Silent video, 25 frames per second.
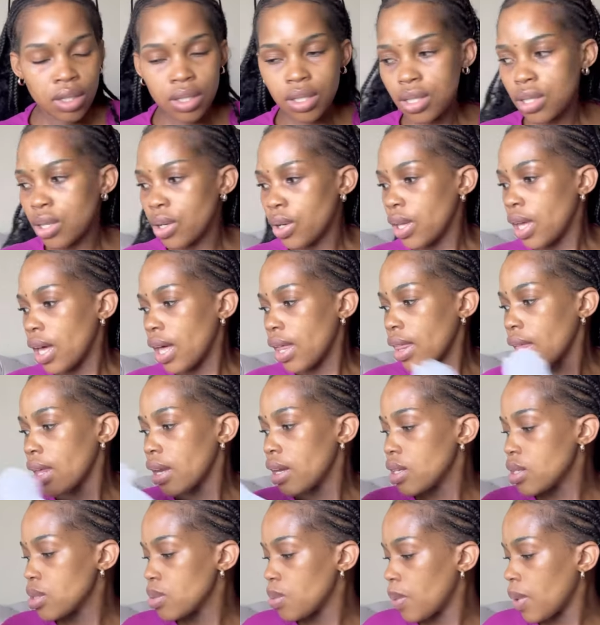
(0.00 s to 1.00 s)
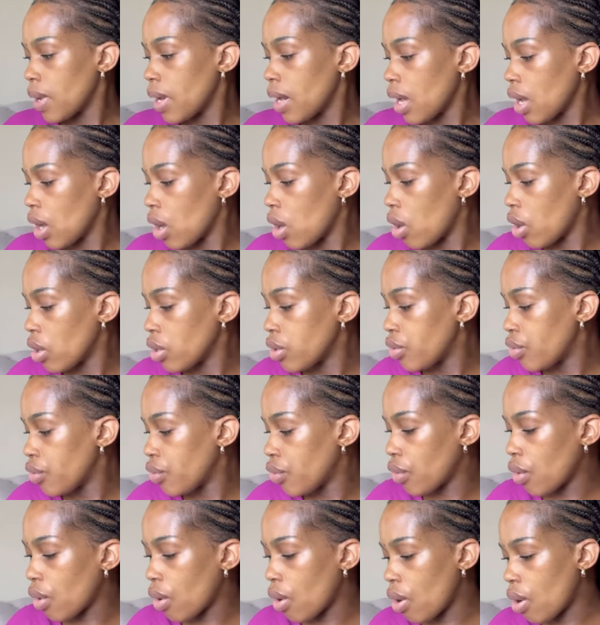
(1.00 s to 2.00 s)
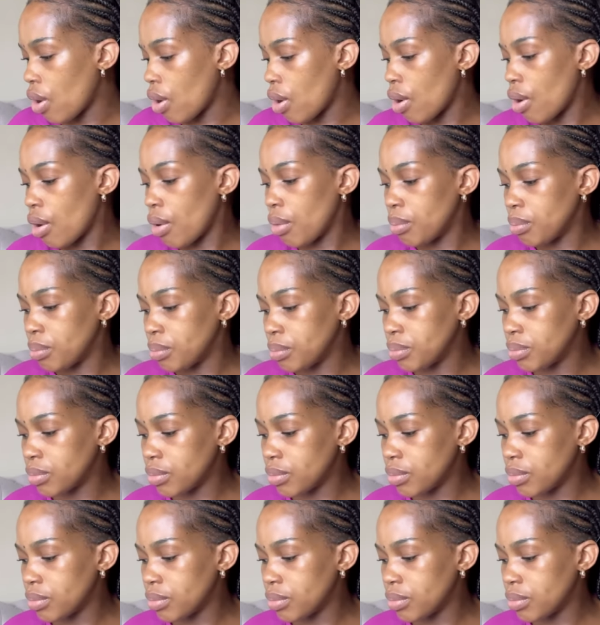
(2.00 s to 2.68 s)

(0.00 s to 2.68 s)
so that is what I got from